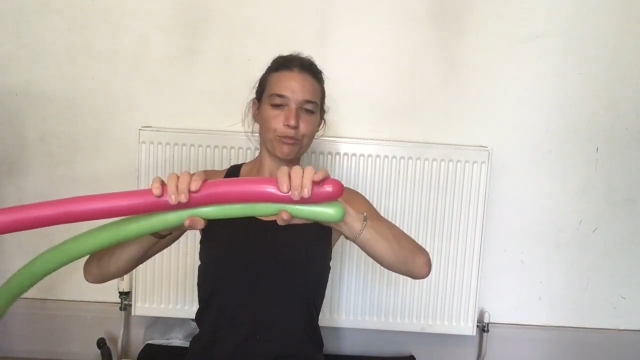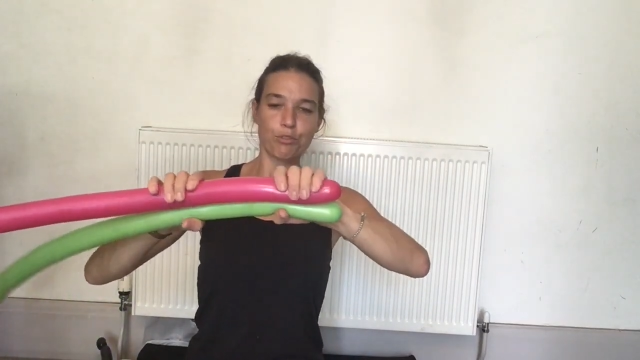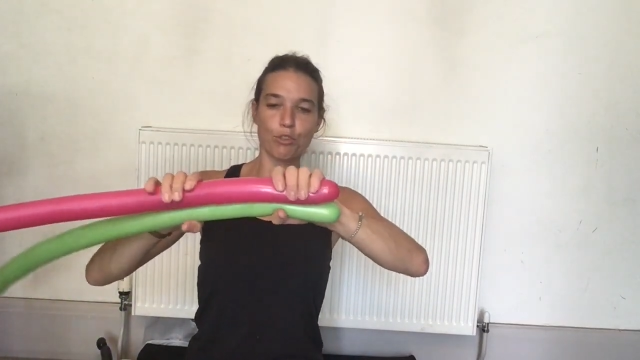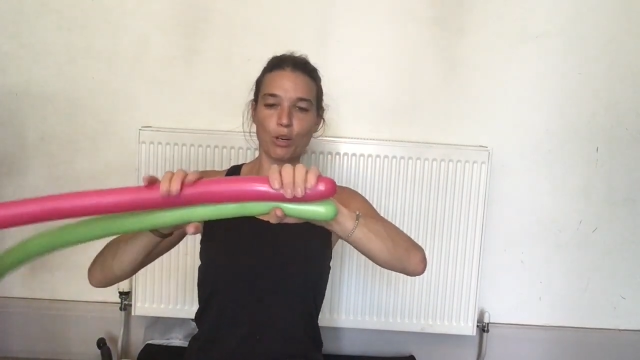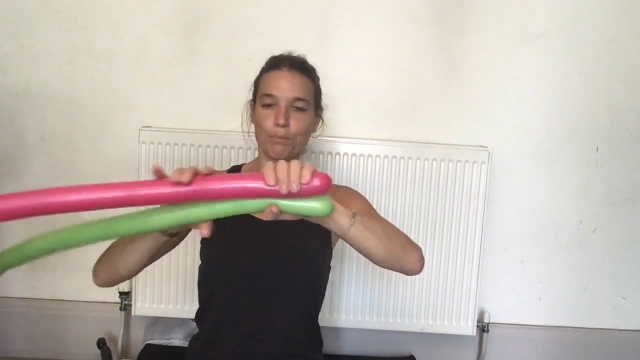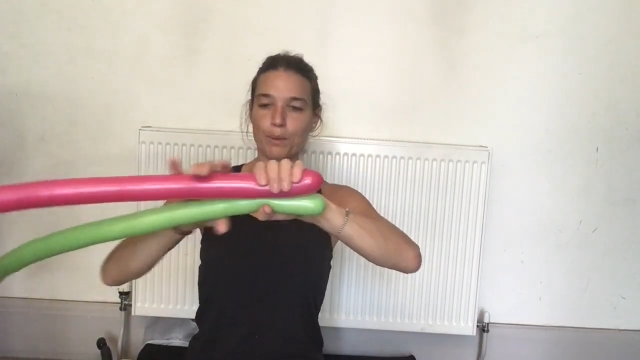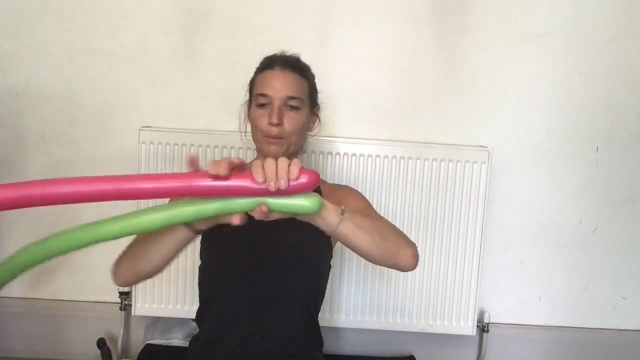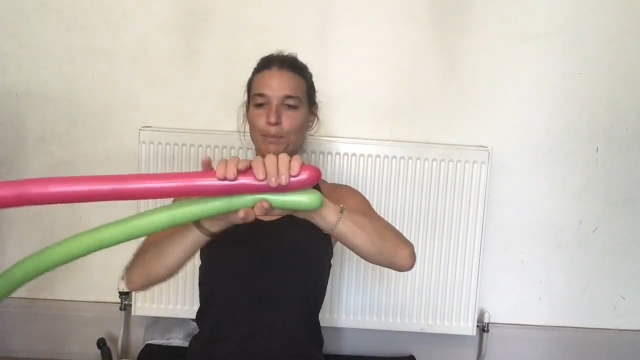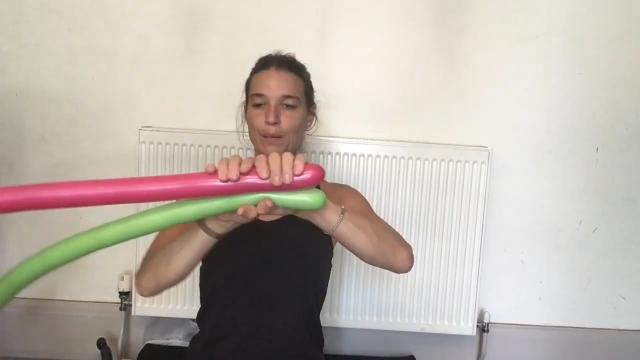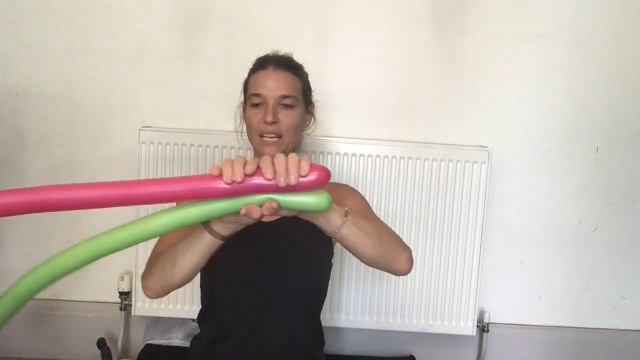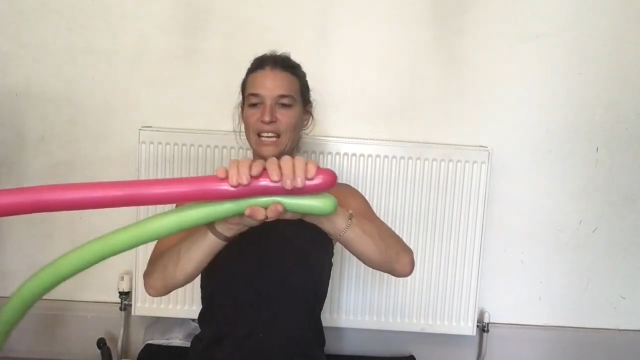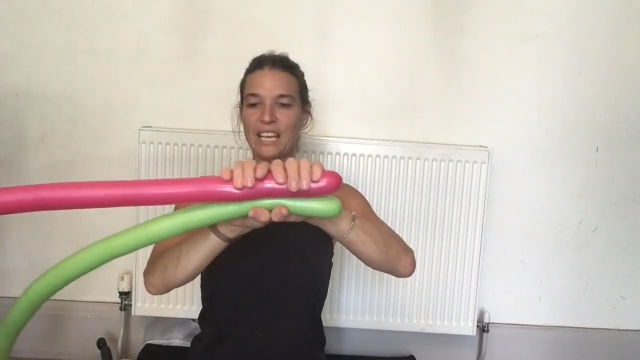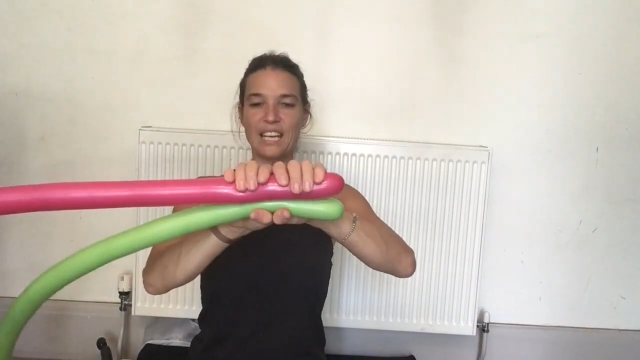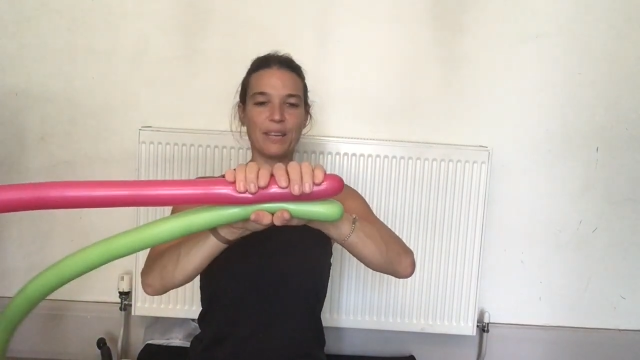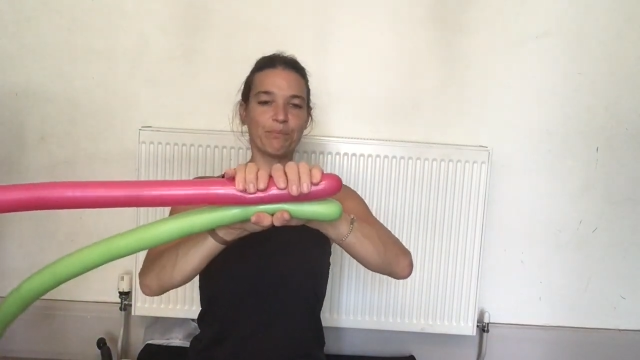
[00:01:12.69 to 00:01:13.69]

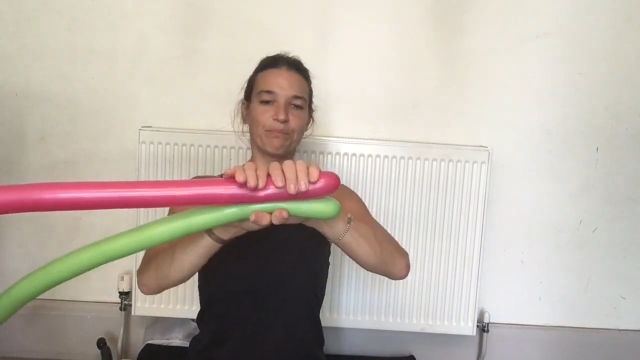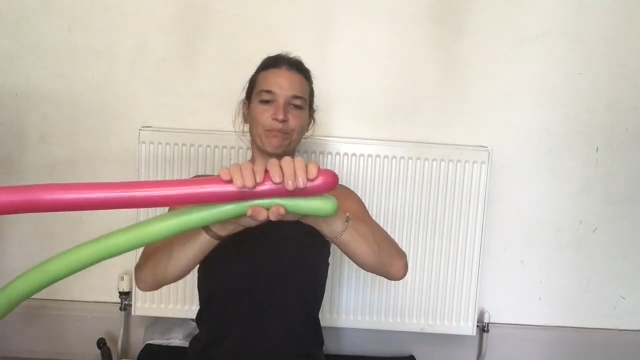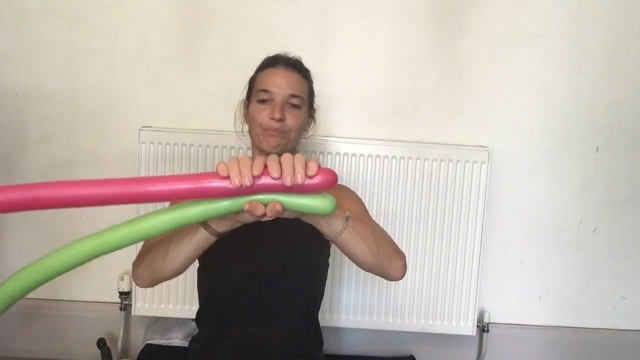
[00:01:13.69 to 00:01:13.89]
probably